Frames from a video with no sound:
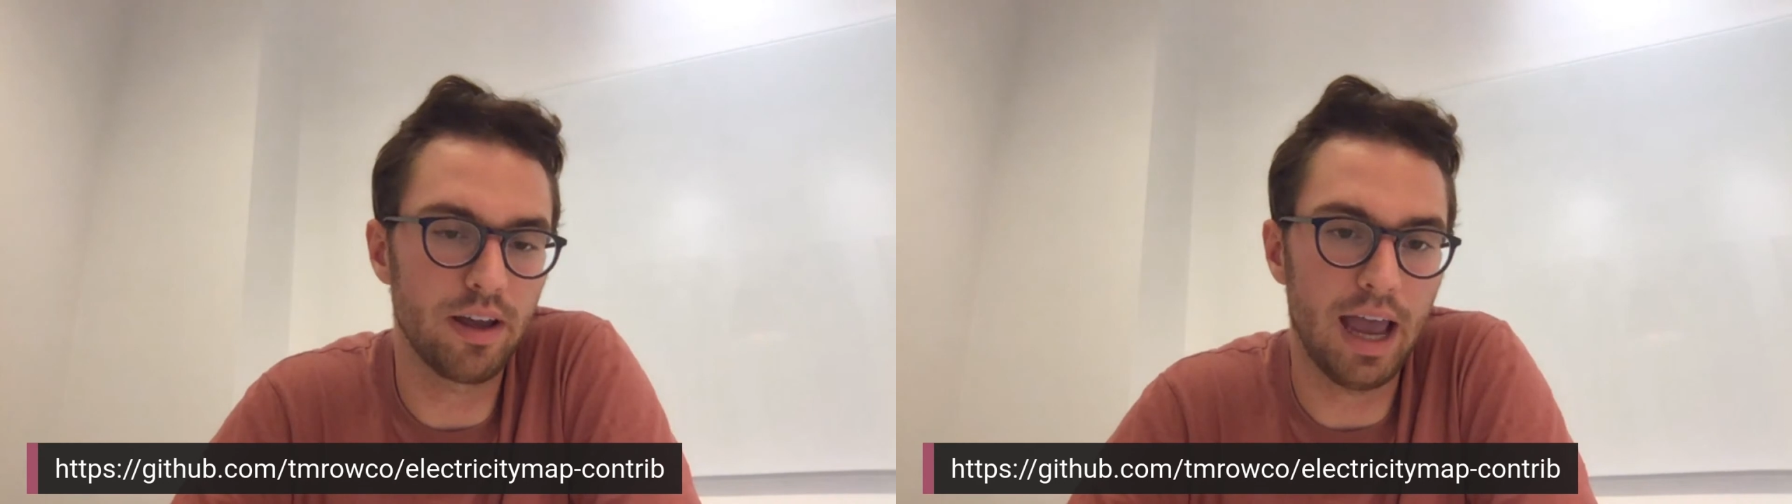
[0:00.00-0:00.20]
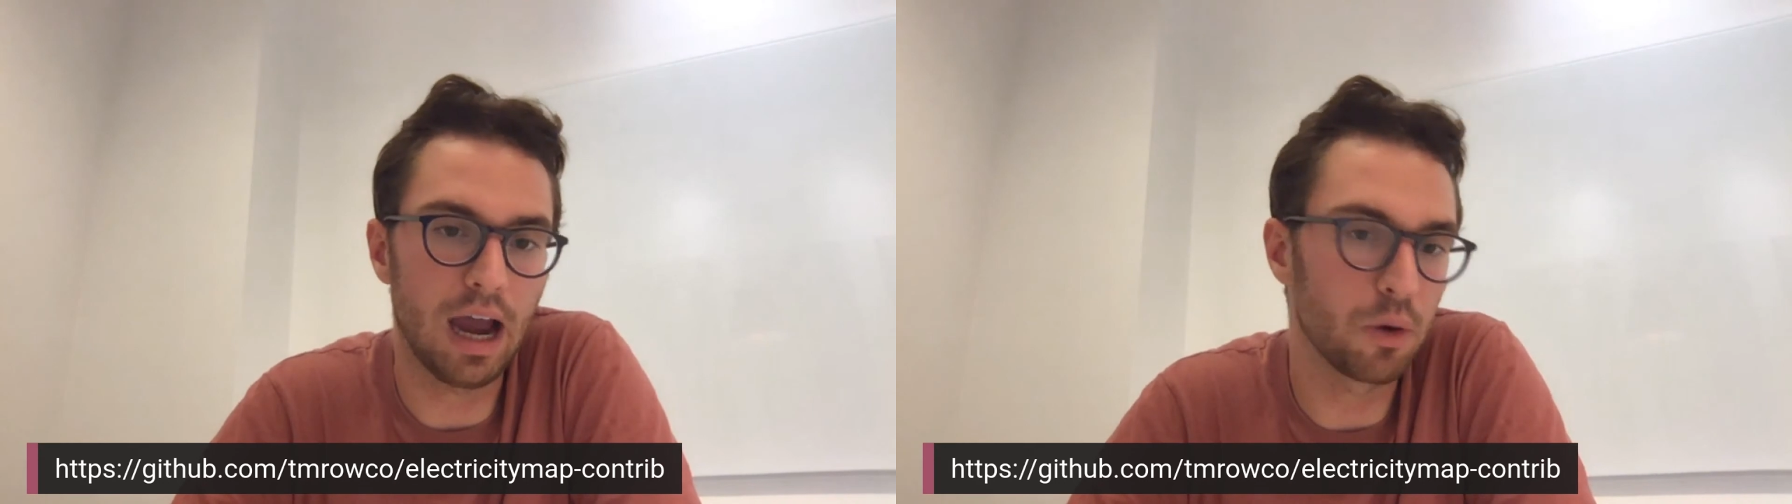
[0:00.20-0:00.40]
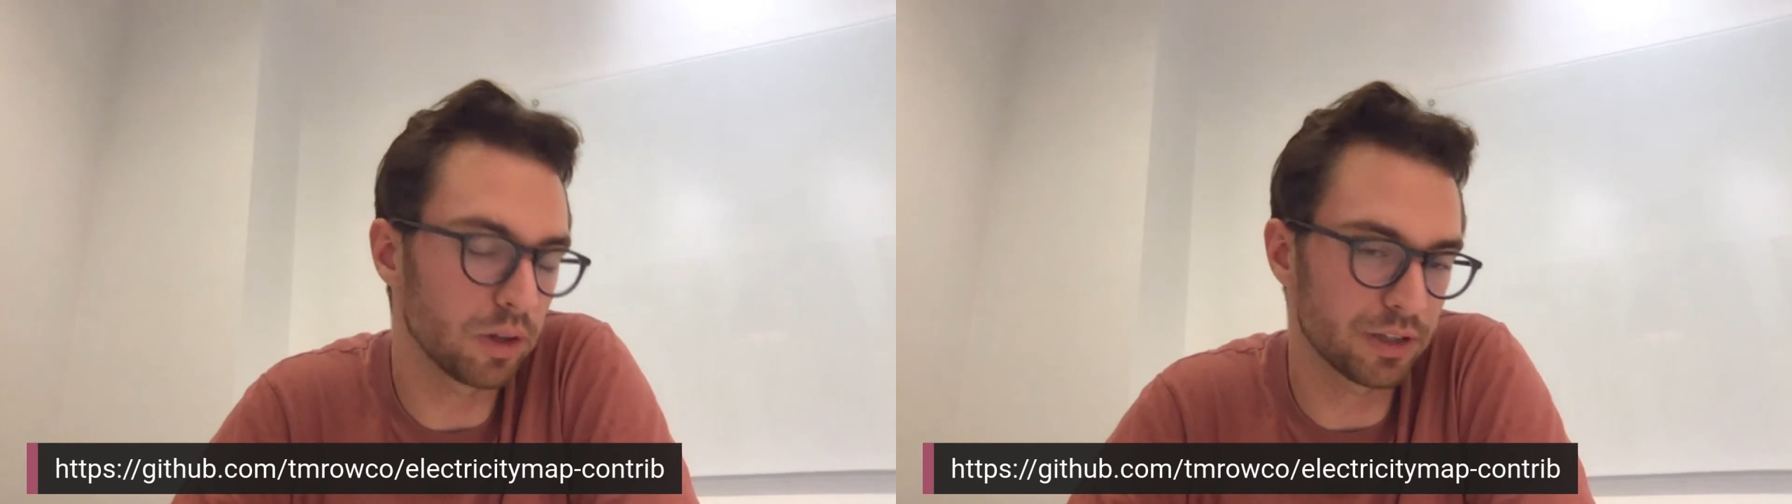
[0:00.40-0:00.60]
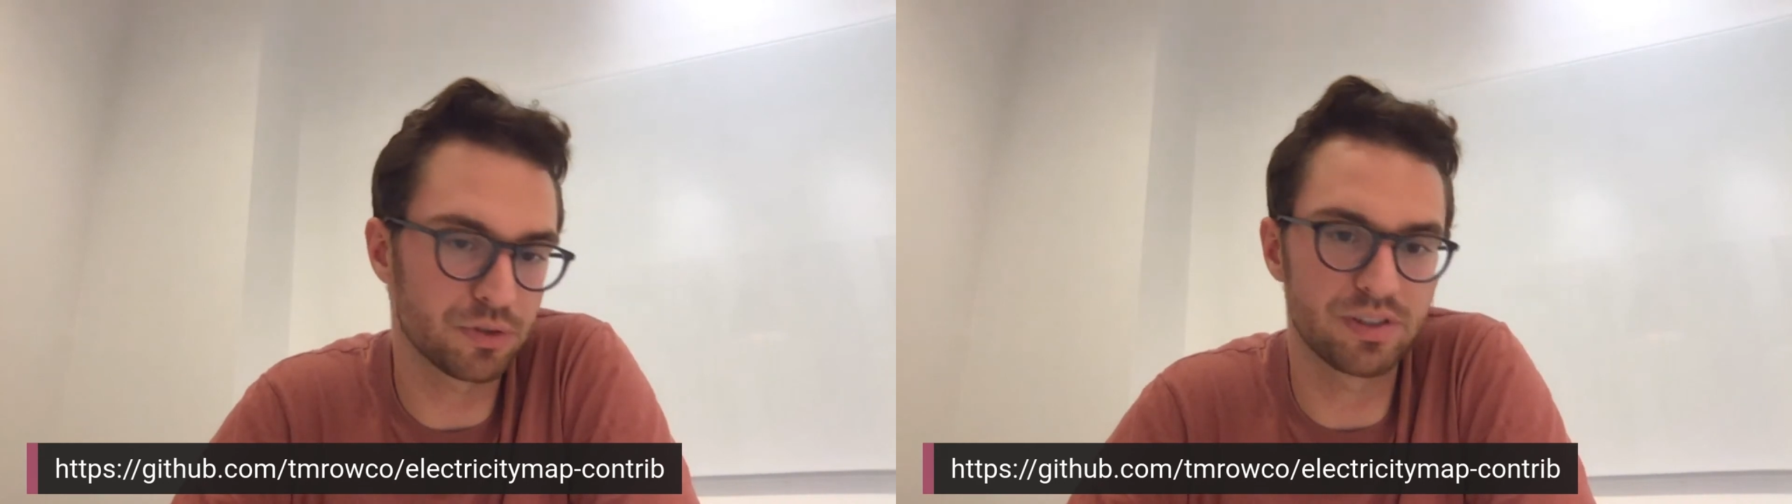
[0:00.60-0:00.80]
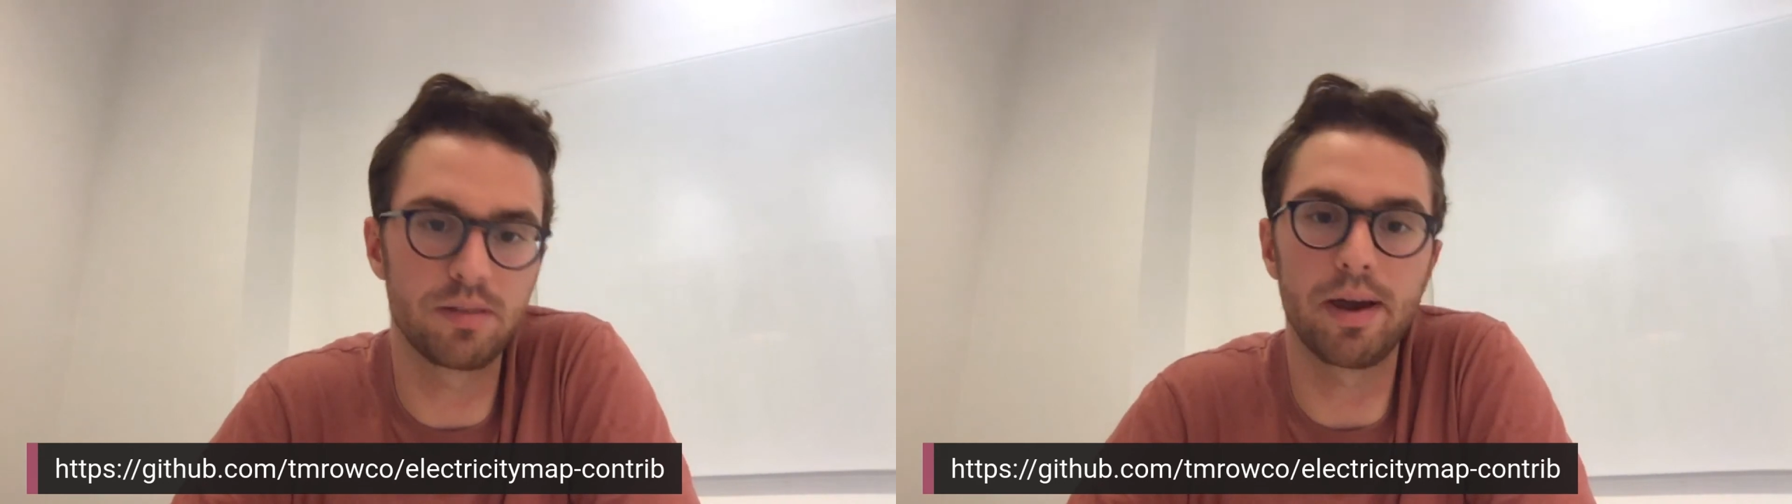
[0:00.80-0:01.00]
how
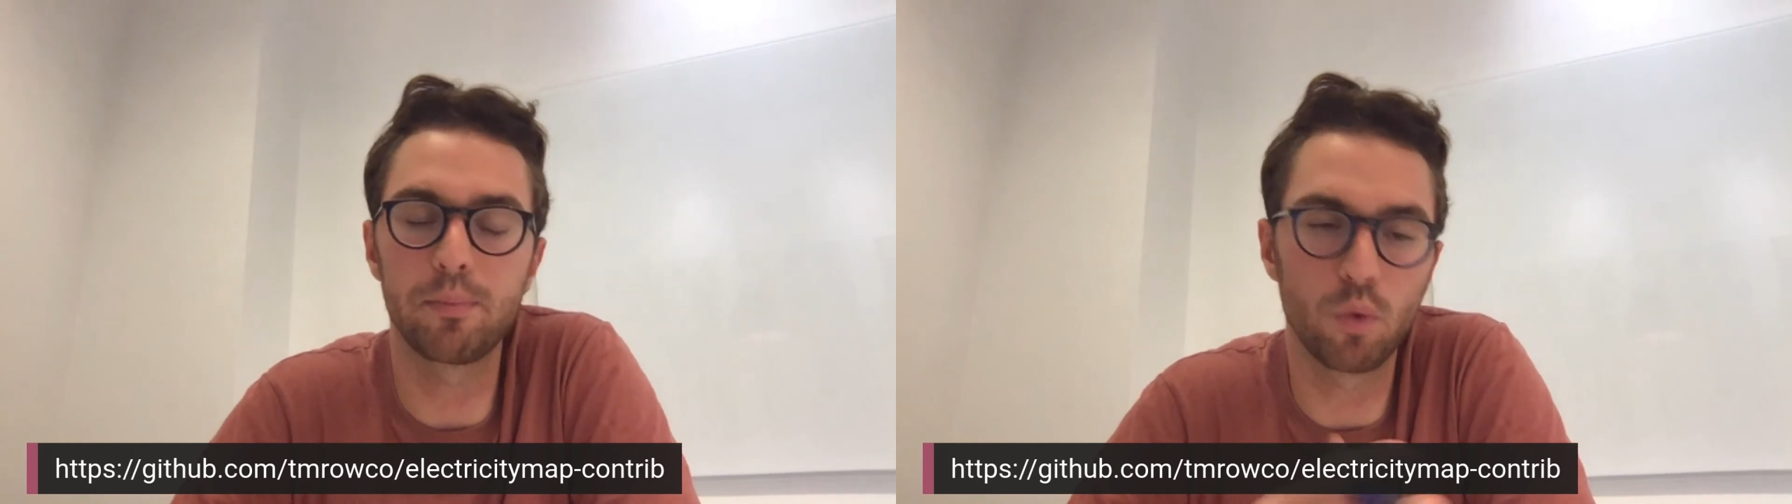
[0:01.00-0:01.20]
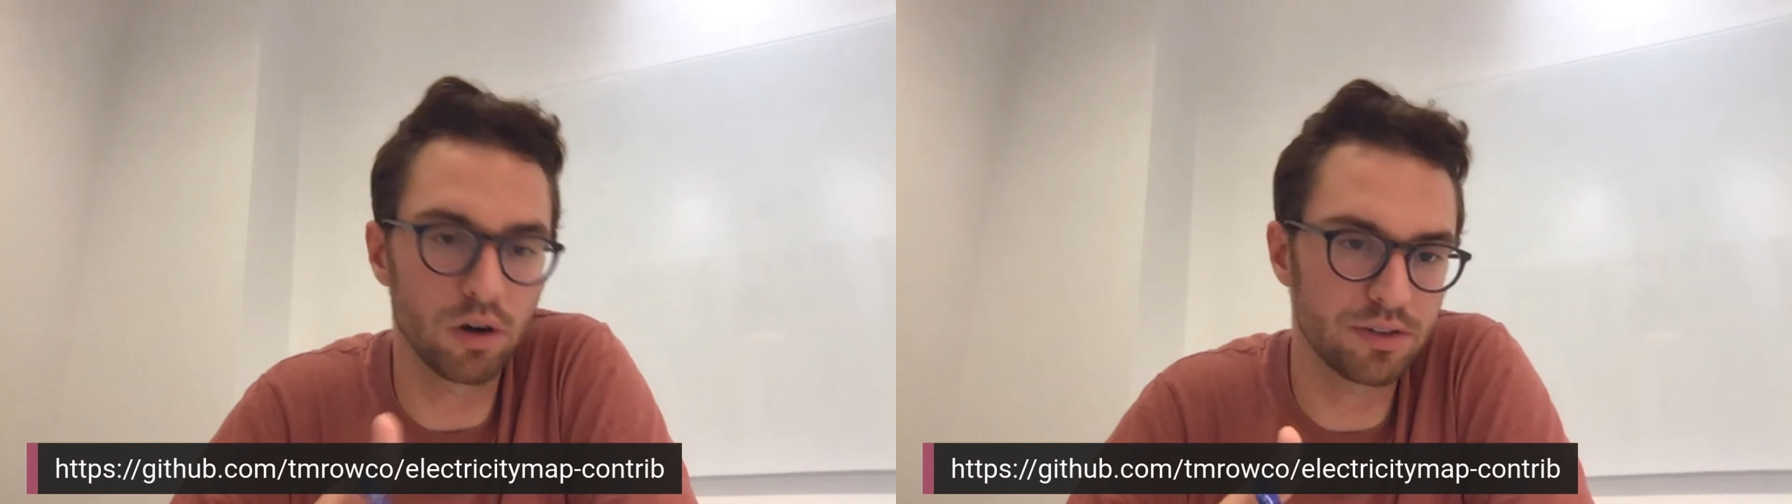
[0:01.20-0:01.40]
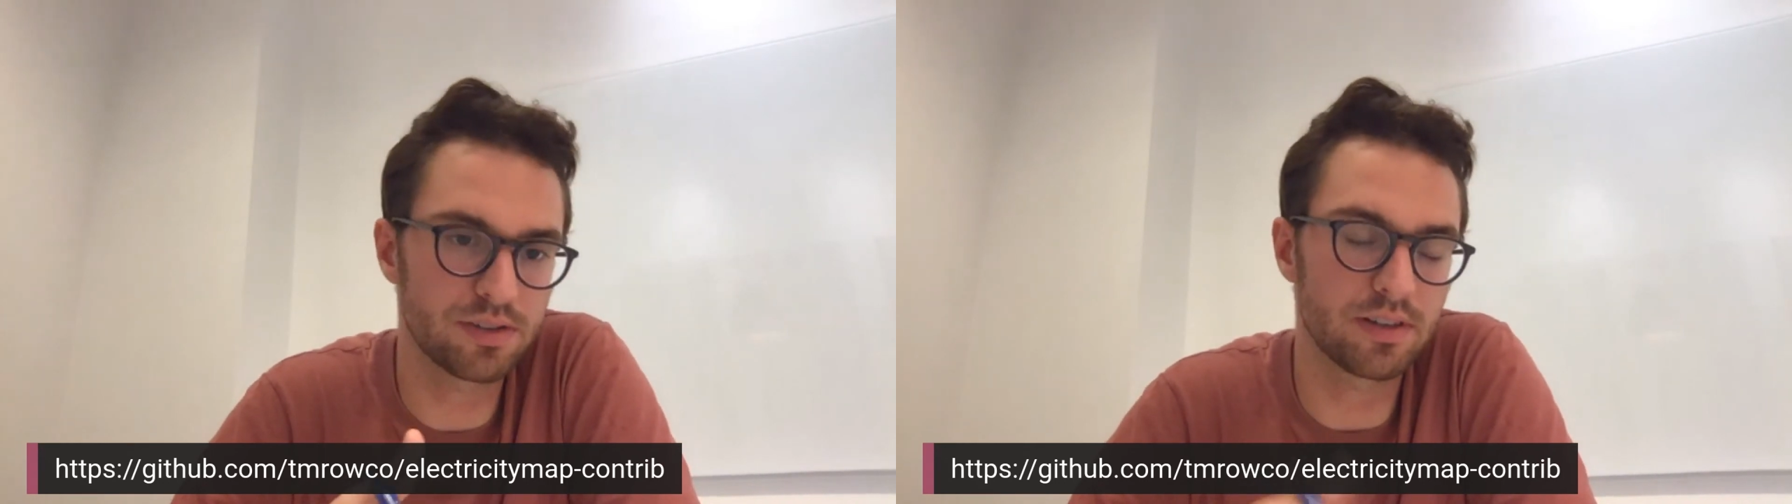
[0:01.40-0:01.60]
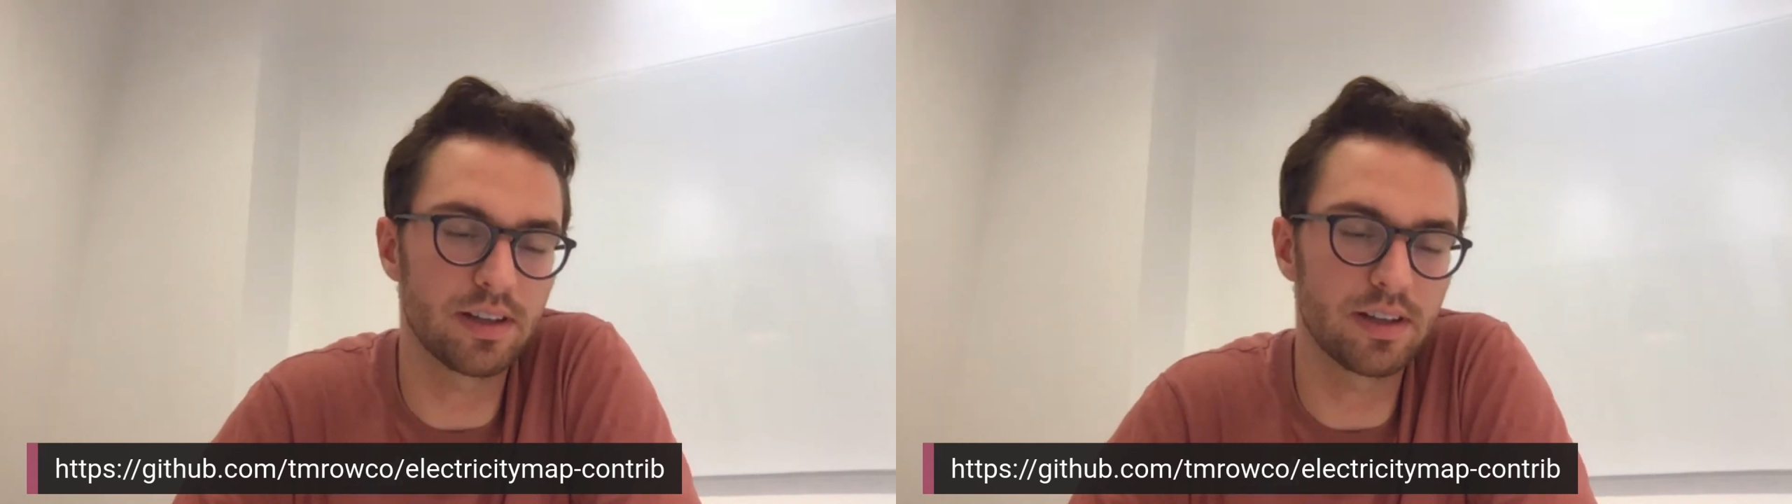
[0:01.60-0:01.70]
Electricity Map works,